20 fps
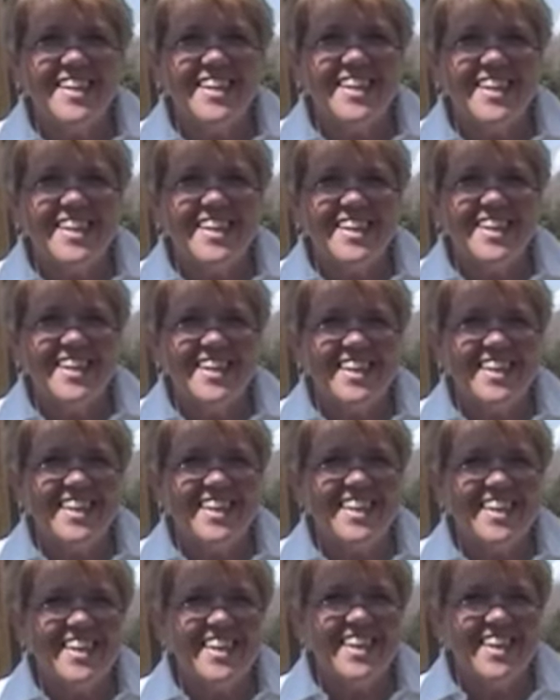angels
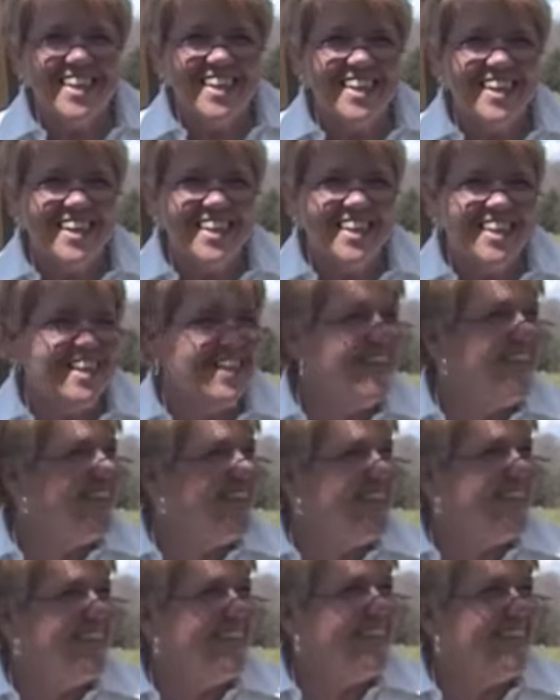coming out.
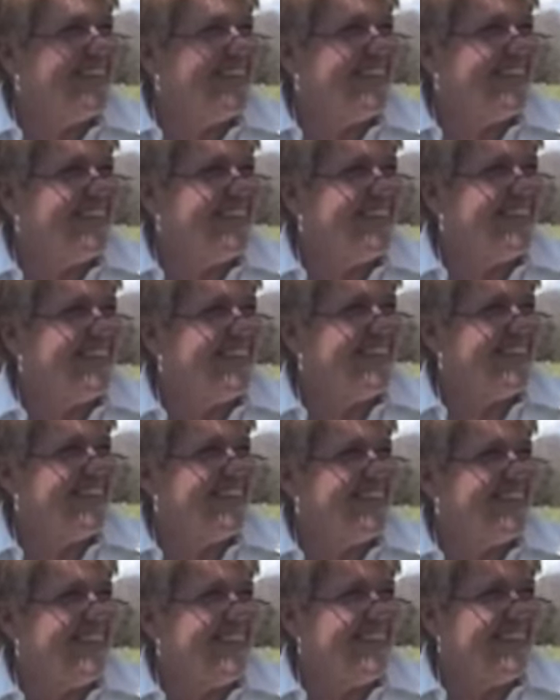And um, I want
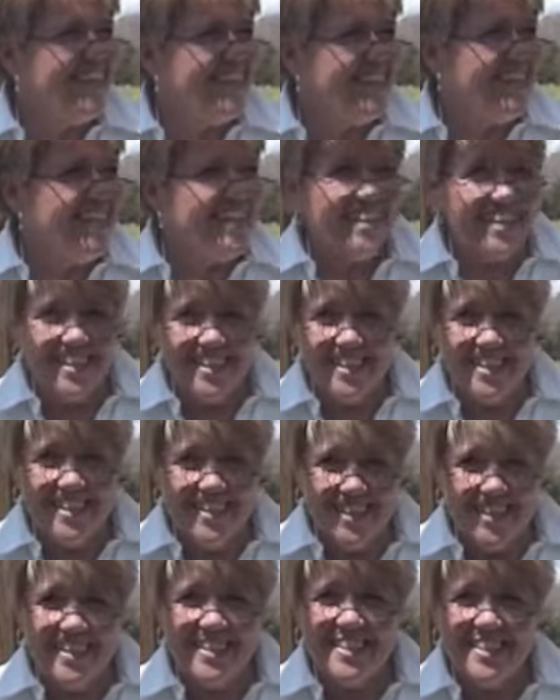to be
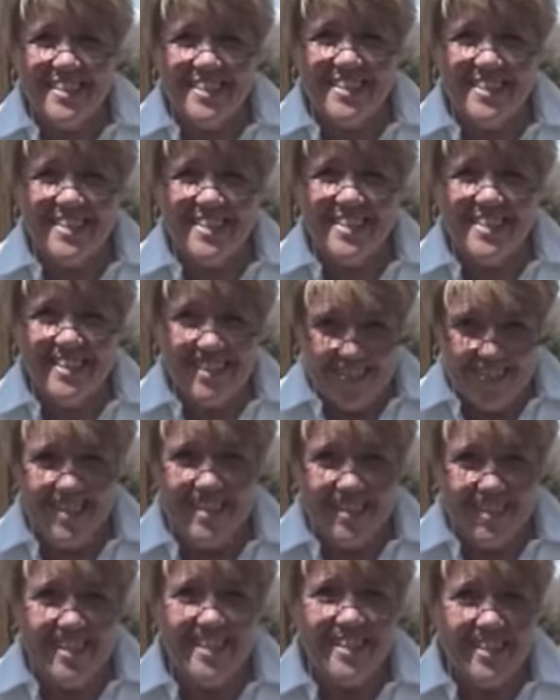respectful of their
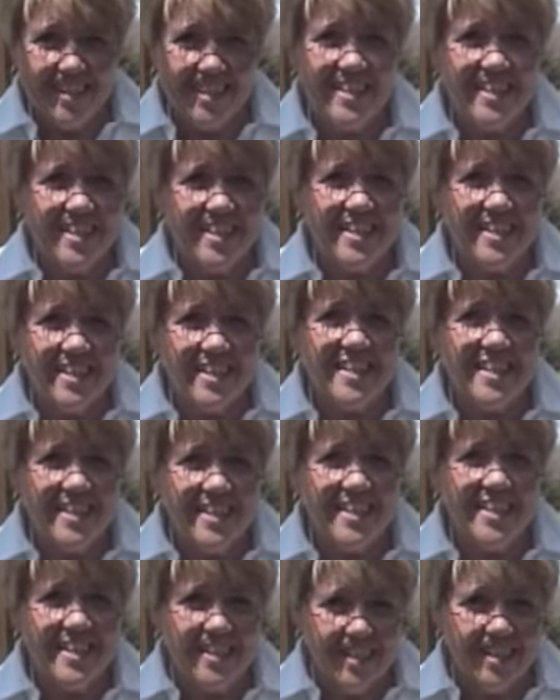sacredness. So let's
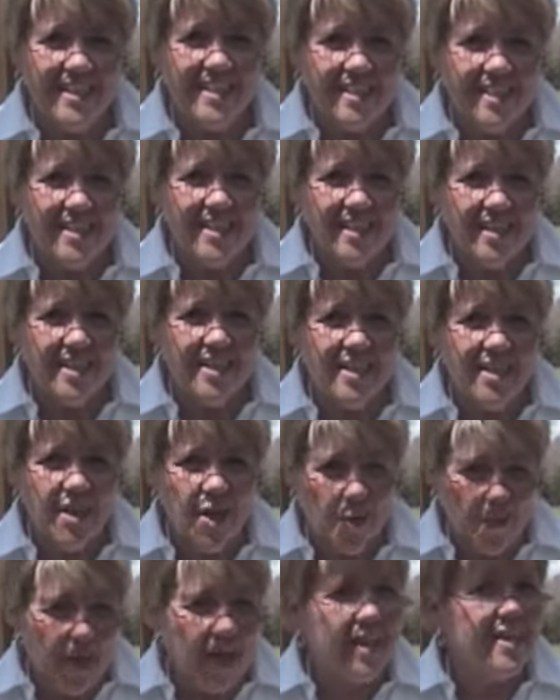pause for a moment,
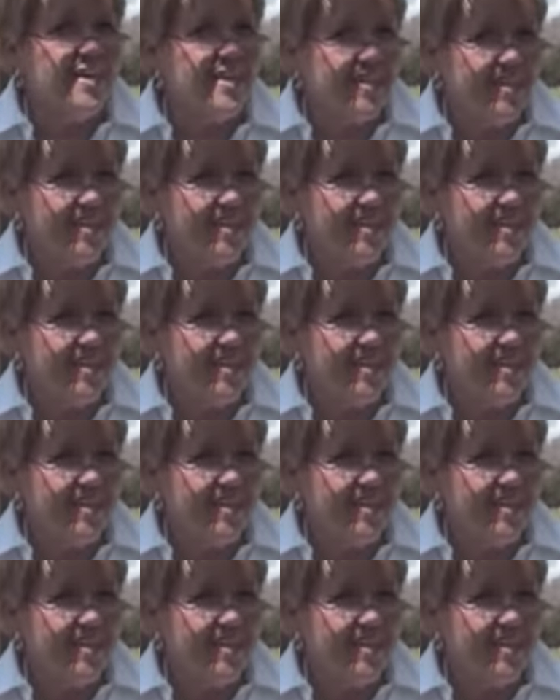okay? Okay.